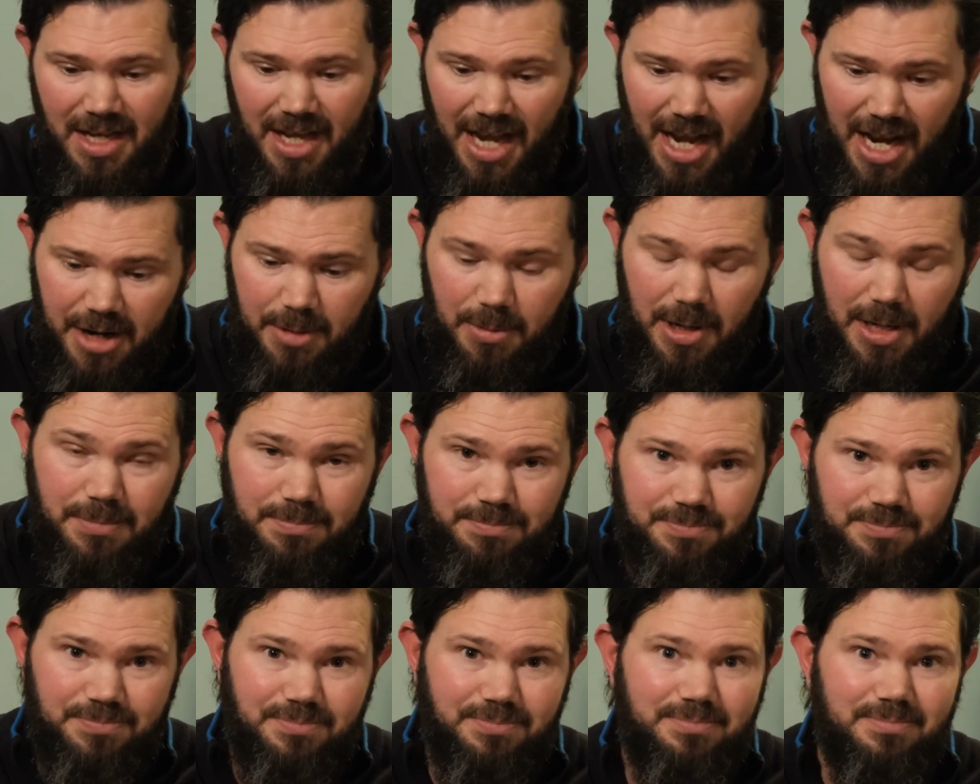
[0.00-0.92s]
Anyway,
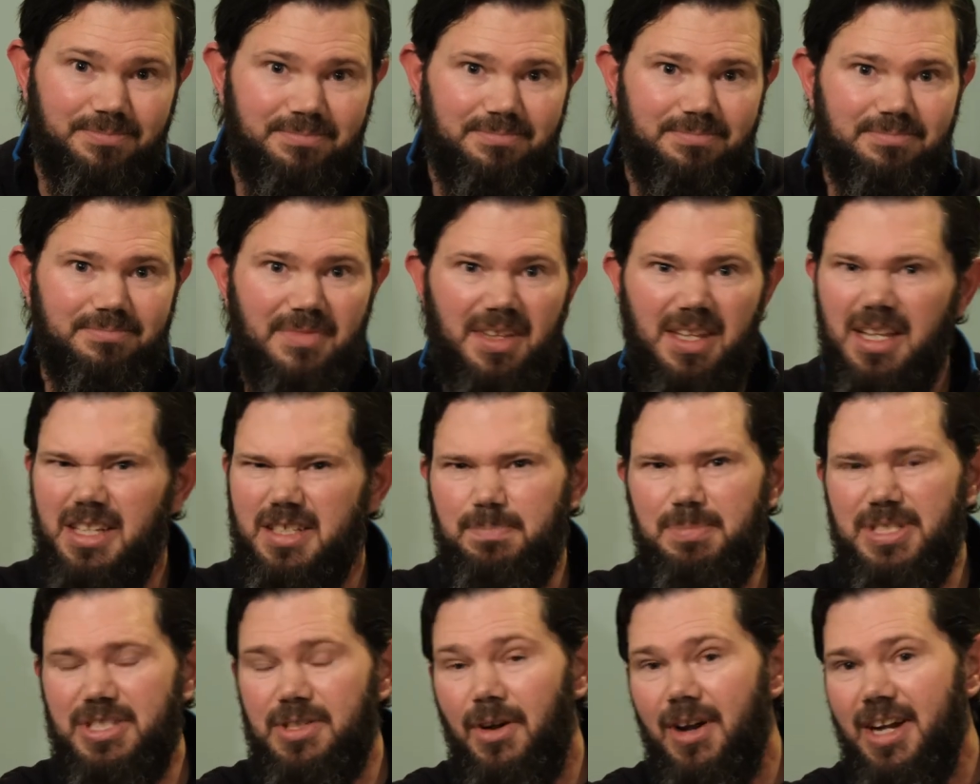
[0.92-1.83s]
it's
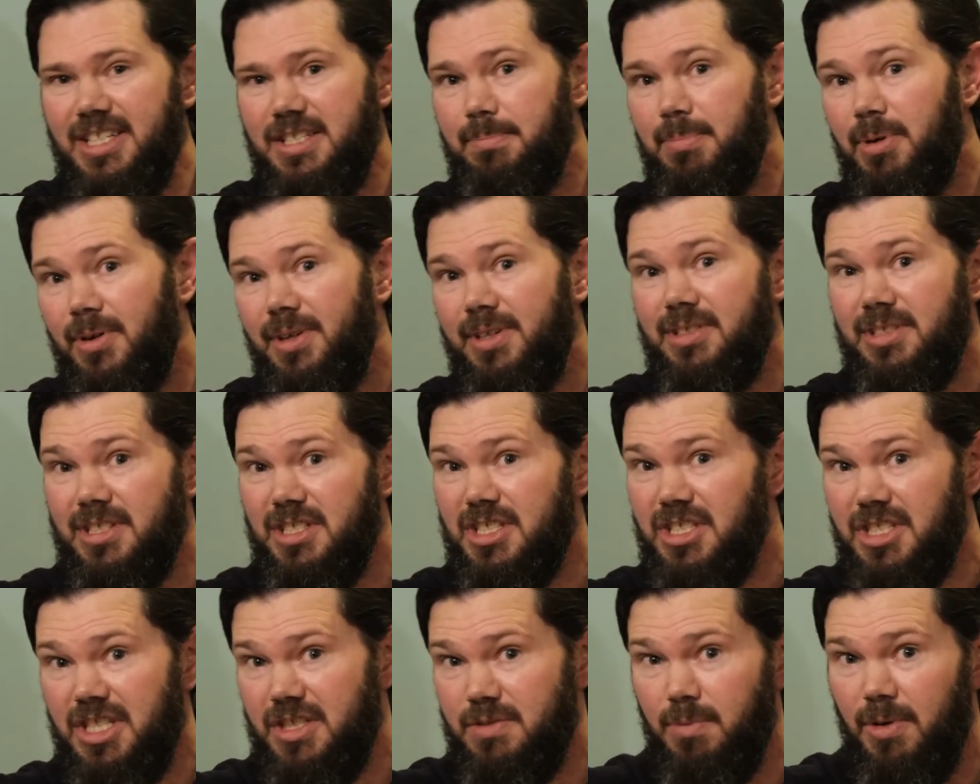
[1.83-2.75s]
besides the point because it's
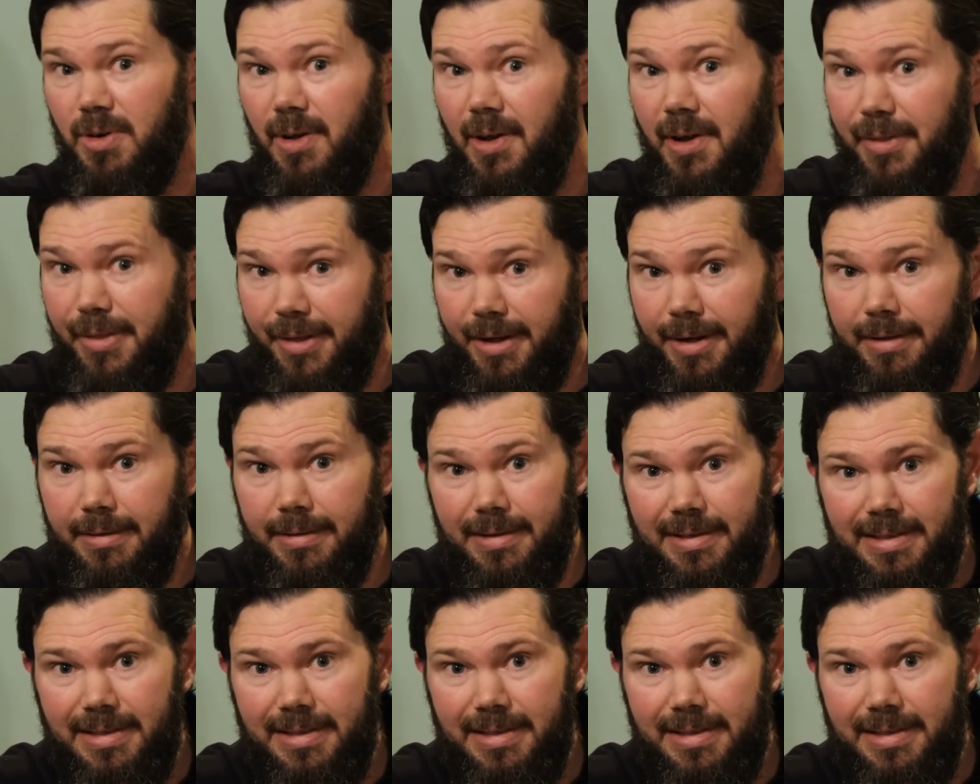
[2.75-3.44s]
just what I think.